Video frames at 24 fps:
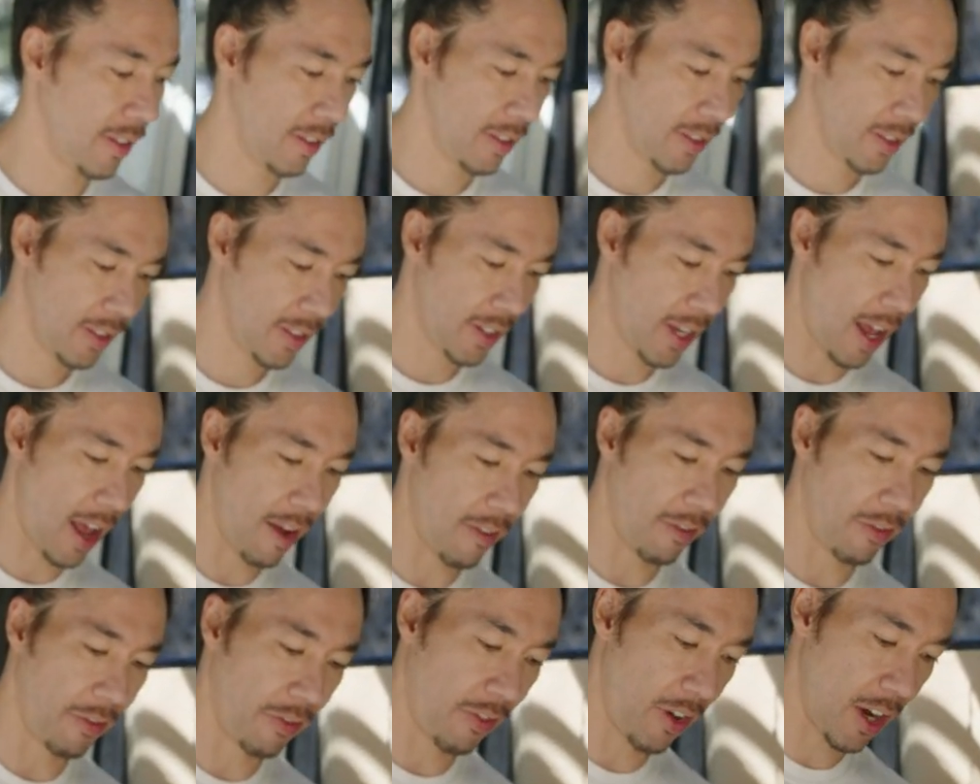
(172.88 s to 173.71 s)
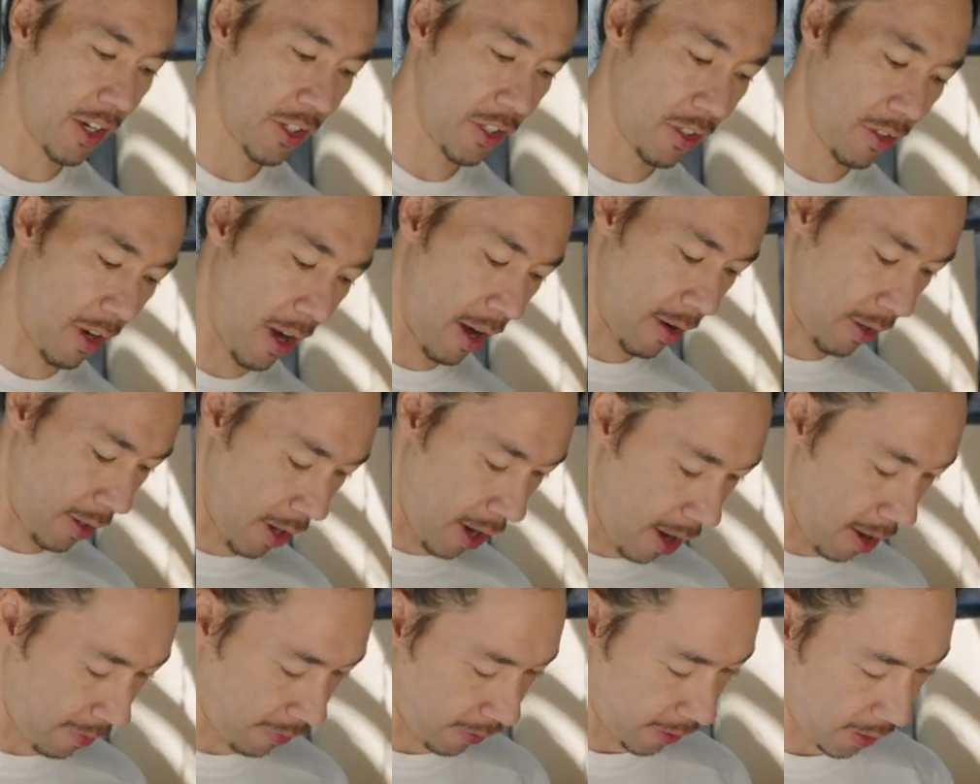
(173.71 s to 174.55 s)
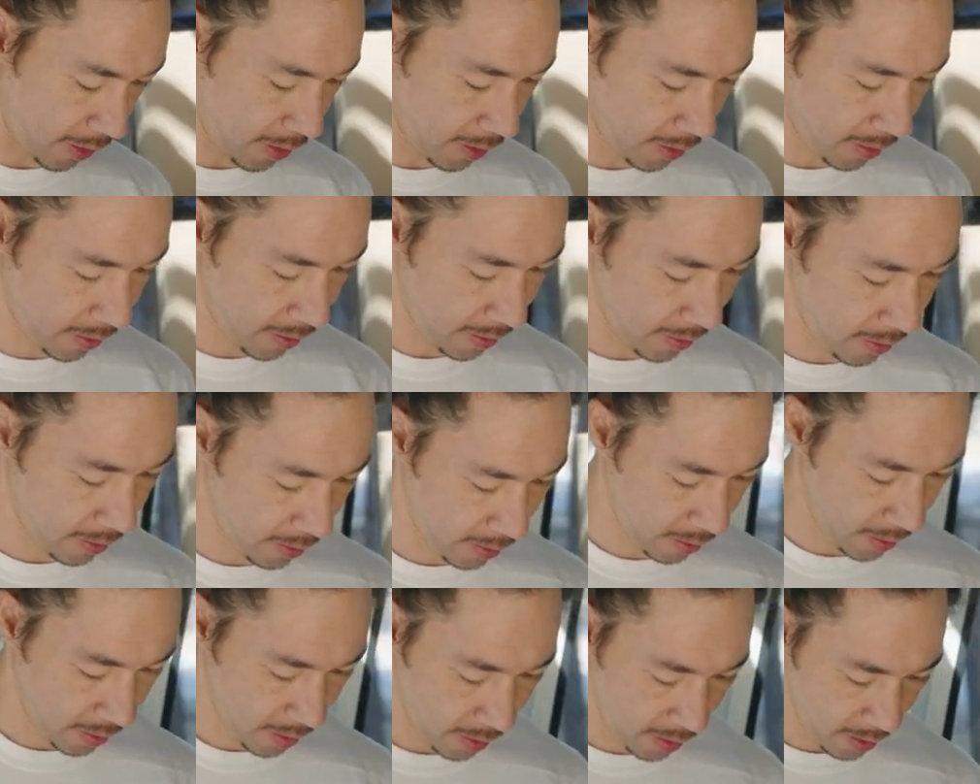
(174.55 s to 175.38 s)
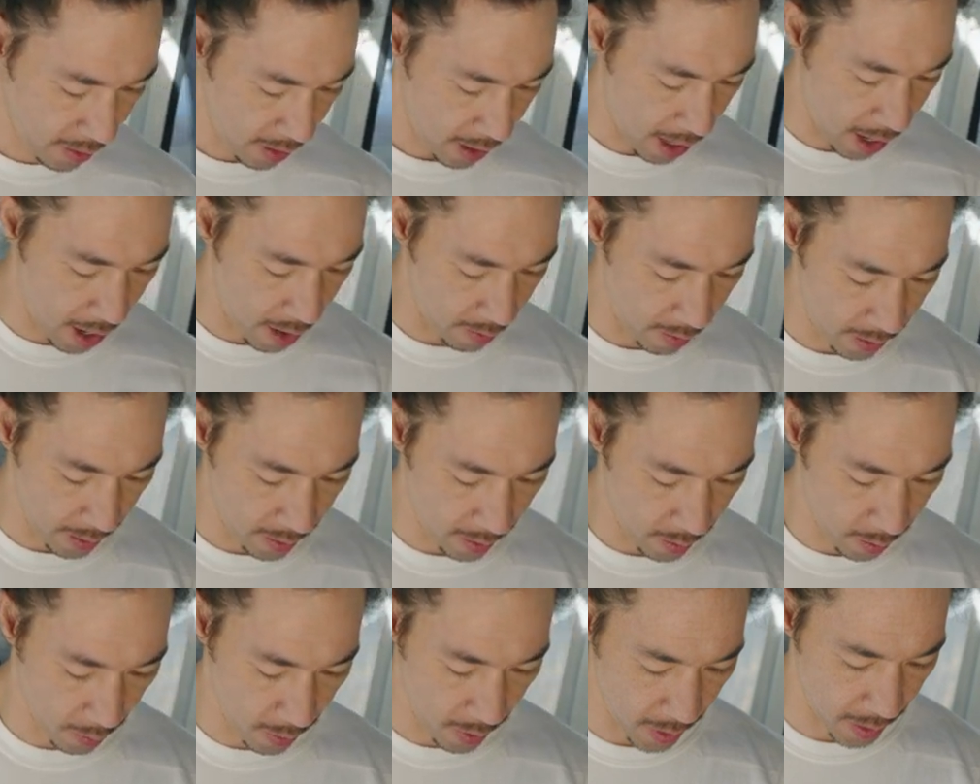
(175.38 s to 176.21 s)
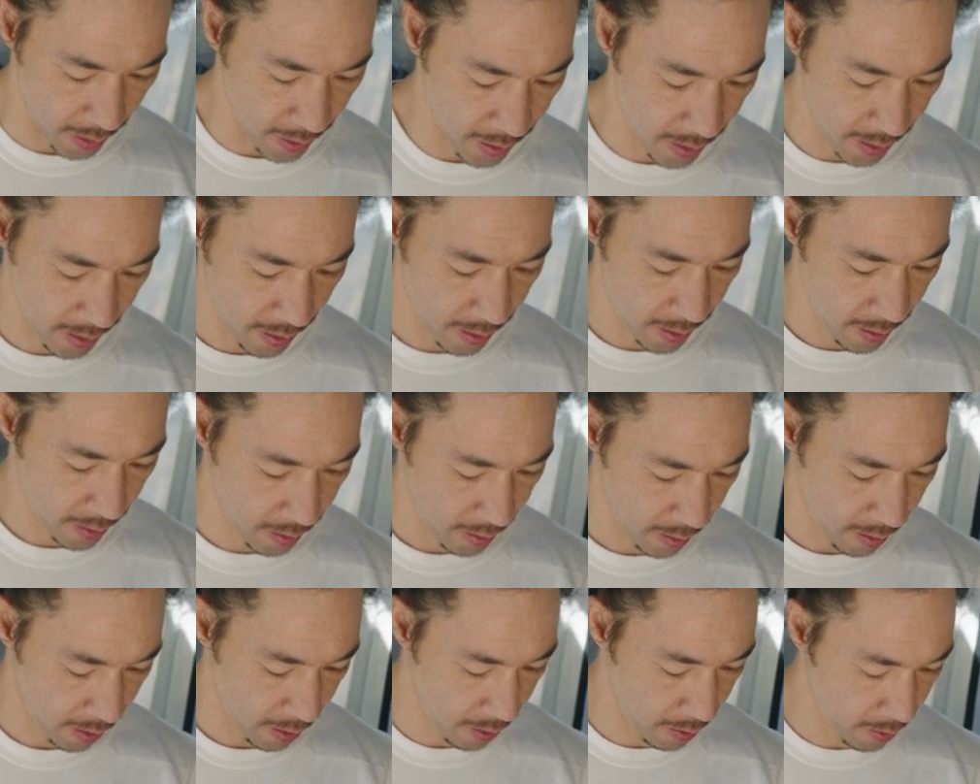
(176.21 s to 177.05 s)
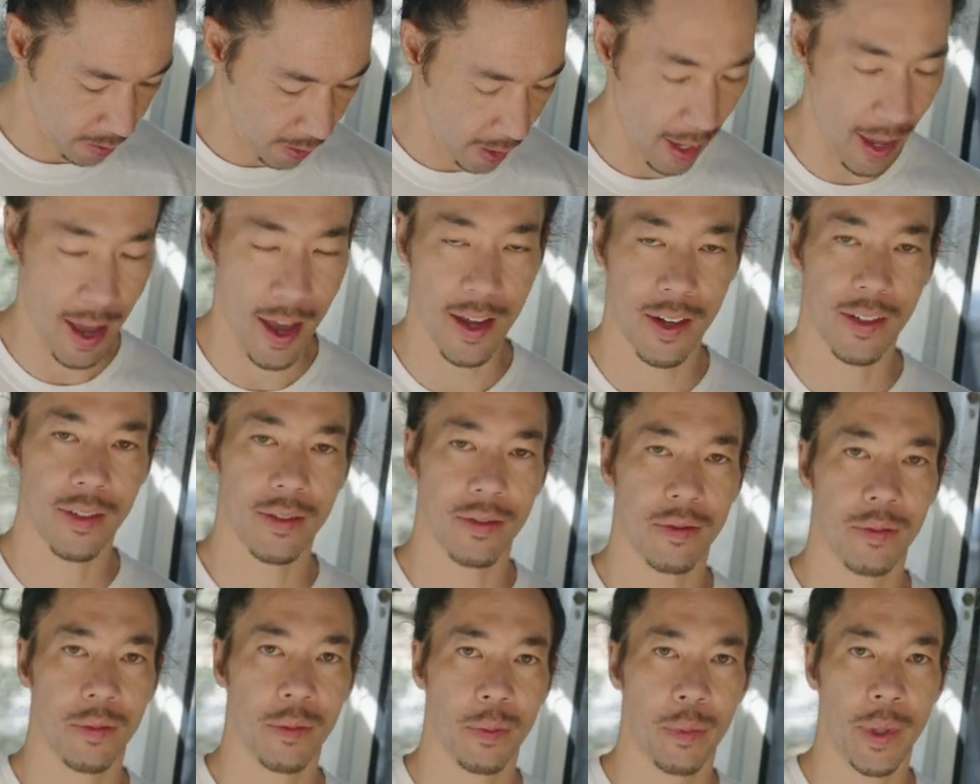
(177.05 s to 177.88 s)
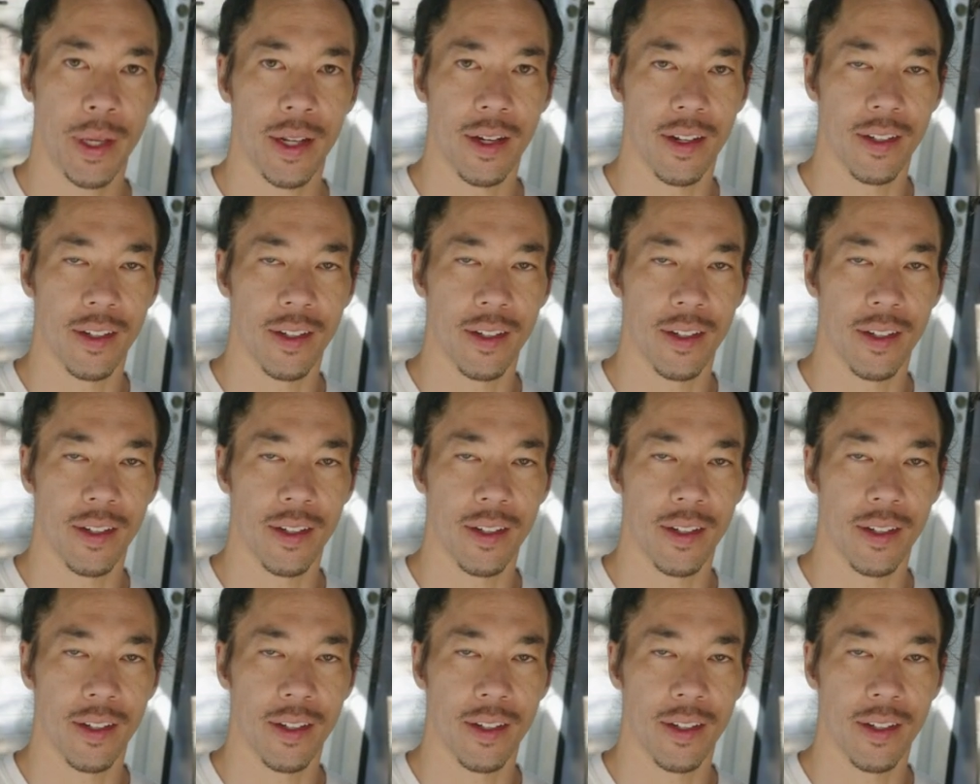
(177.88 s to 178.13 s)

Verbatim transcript: to have fresh ground coffee out in the woods. You can't beat